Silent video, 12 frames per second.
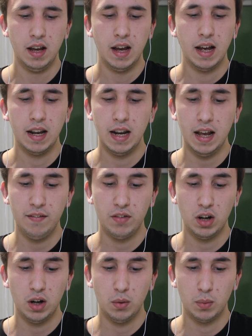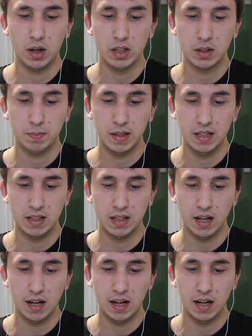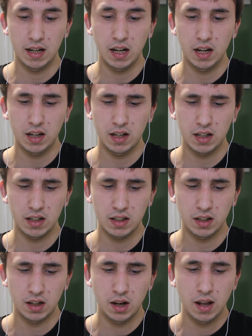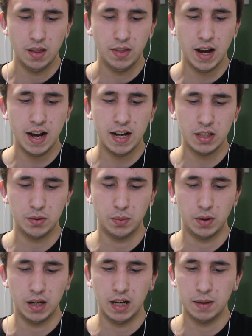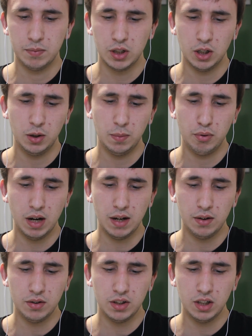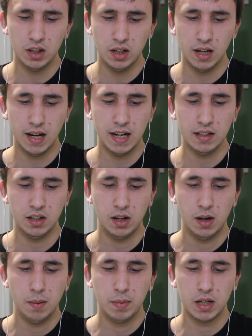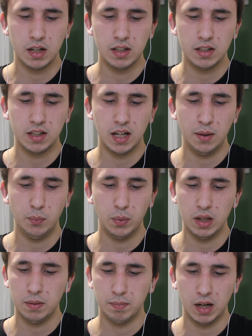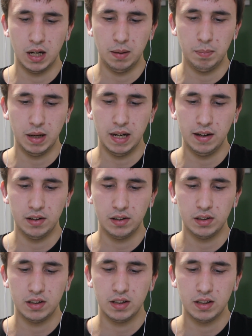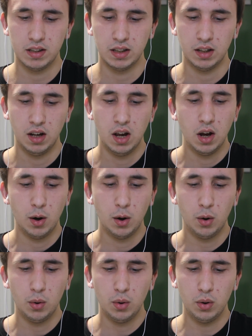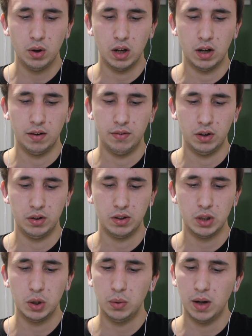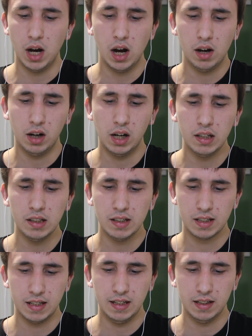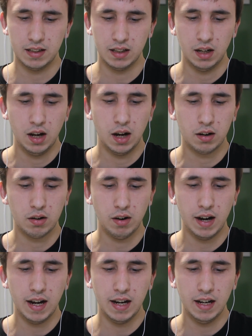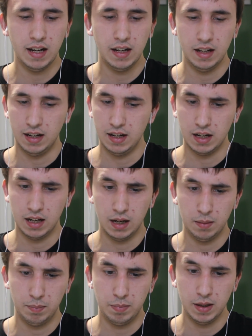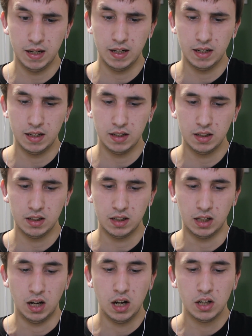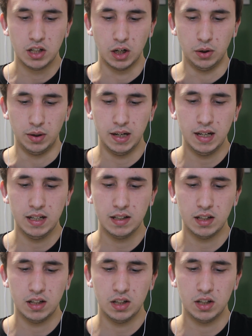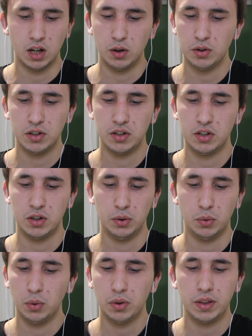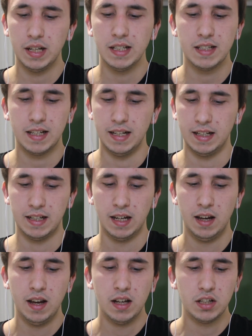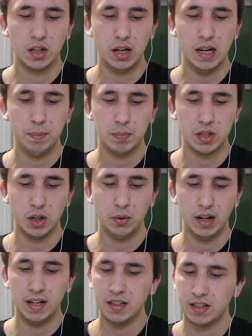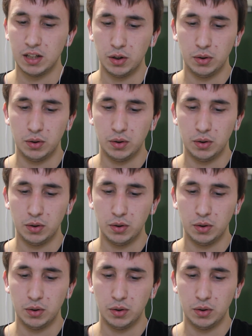and never once be tired. That's why I'm so proud tonight, because I'm with my peers. All of those who aren't geeks are crying in their beers. So here's a toast to all things geek, so hip, so in, so